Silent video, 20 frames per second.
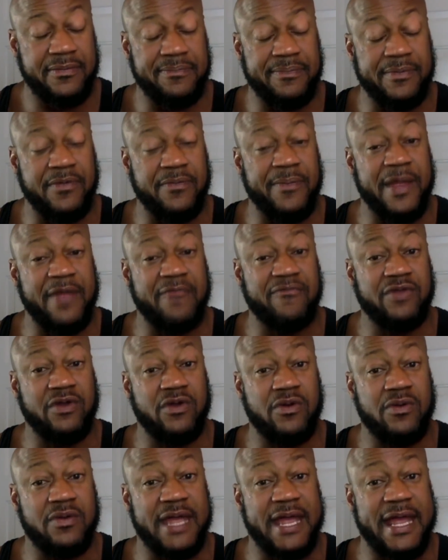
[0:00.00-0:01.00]
you pay for
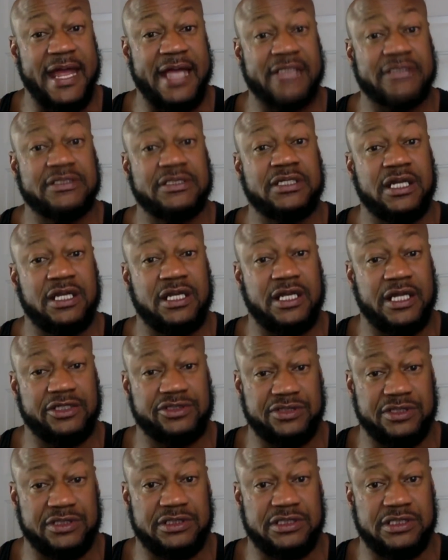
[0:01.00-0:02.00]
your own gas and
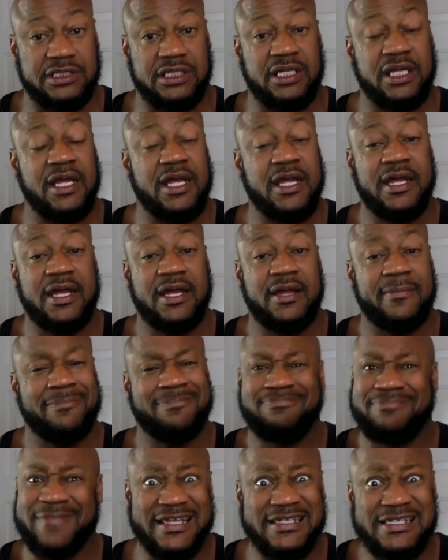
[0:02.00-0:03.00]
electricity.
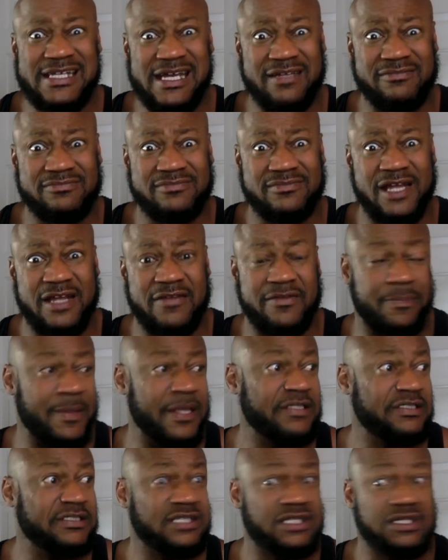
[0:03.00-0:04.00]
That's it. And the
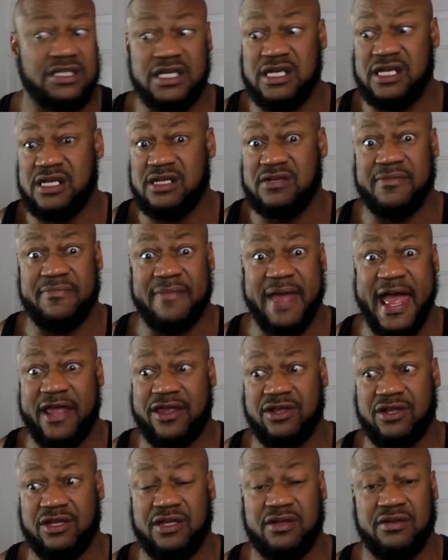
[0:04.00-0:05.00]
place is clean,
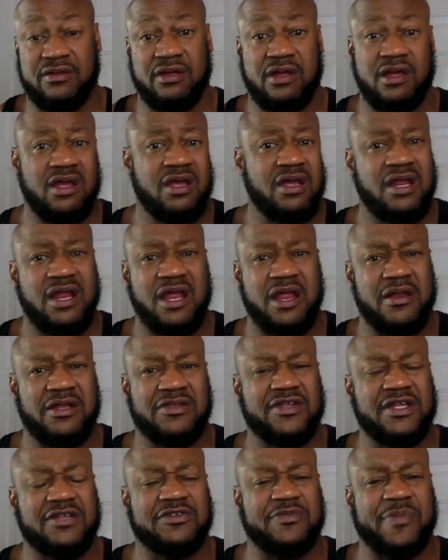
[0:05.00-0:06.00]
immaculate. And
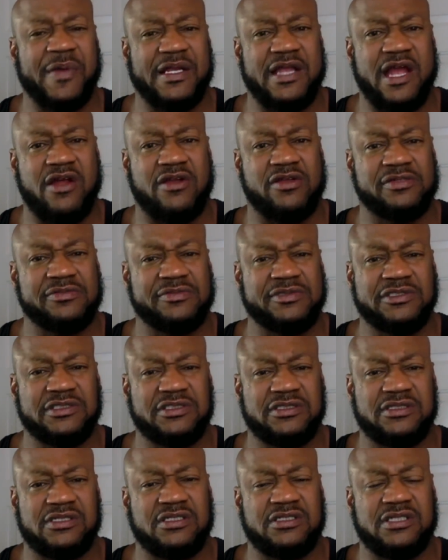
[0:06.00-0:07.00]
it's nothing spectacular. I mean,
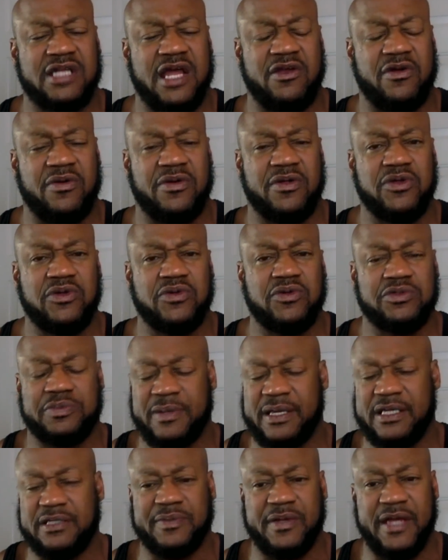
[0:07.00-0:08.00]
it's not a huge
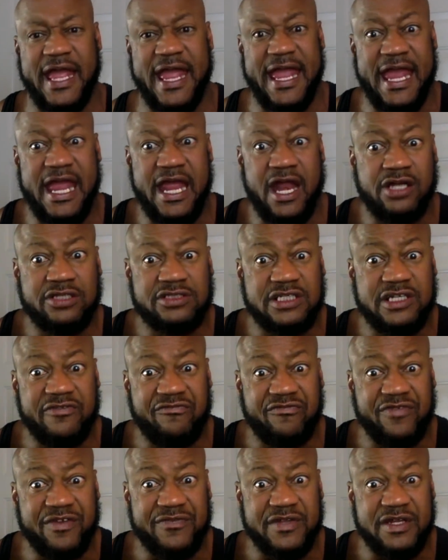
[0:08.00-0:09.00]
place, but
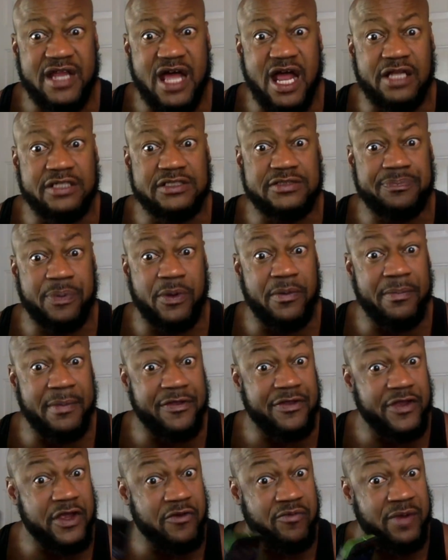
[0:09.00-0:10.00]
$850 per
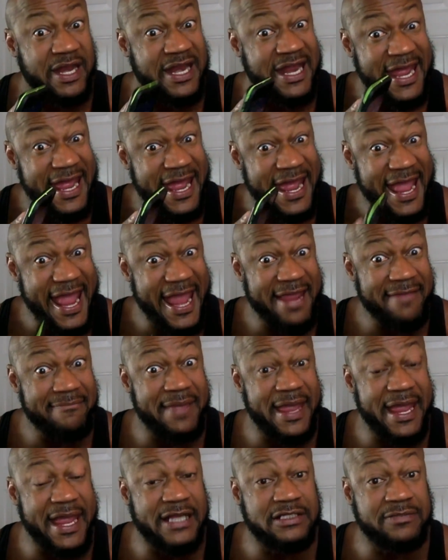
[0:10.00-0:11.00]
month in rent ain't
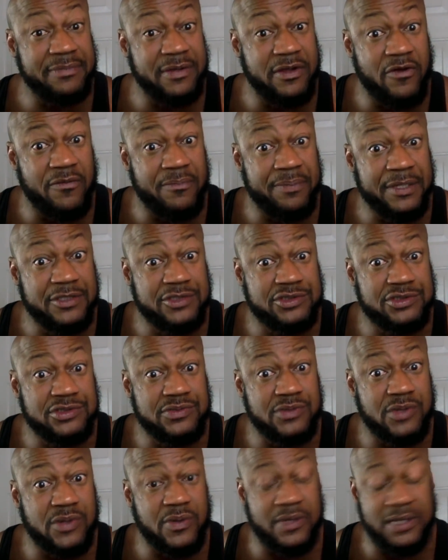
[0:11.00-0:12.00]
bad to be on Peachtree
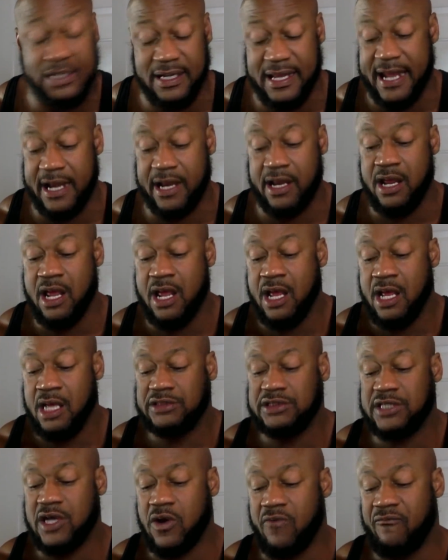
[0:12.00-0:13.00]
Road in Atlanta.
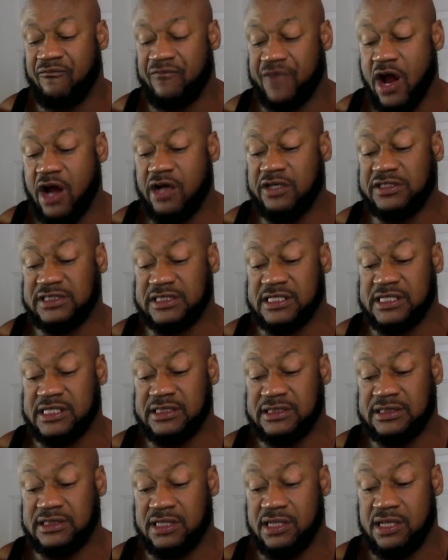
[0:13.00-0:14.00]
So,
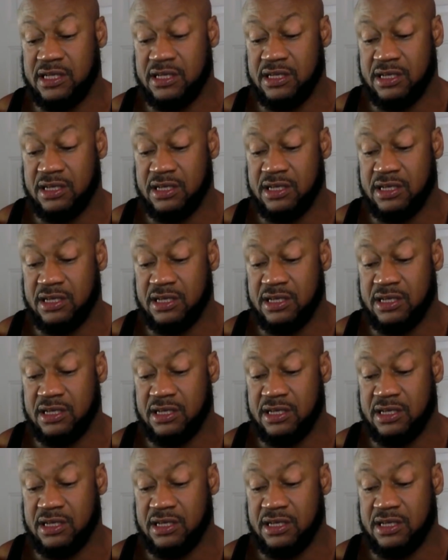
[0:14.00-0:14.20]
versus